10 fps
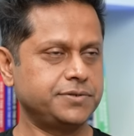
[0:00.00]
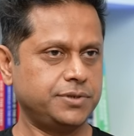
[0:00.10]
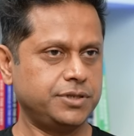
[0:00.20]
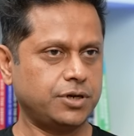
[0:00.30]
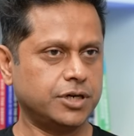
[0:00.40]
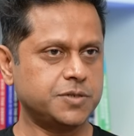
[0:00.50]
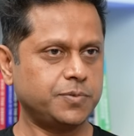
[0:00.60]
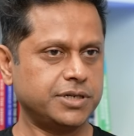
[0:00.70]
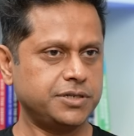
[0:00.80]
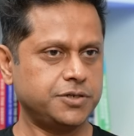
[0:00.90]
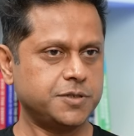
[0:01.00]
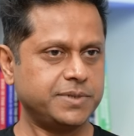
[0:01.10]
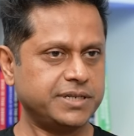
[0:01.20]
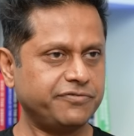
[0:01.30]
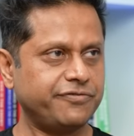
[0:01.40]
So in ThoughtSpot, you know, it's
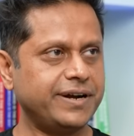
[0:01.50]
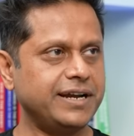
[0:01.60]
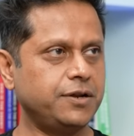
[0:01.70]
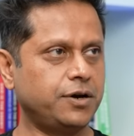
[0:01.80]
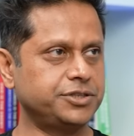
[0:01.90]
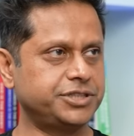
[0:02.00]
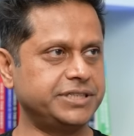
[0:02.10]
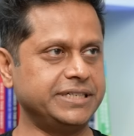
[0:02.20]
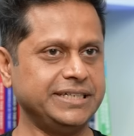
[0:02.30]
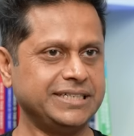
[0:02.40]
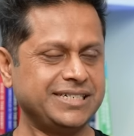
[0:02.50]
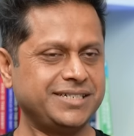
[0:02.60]
been a fairly long journey.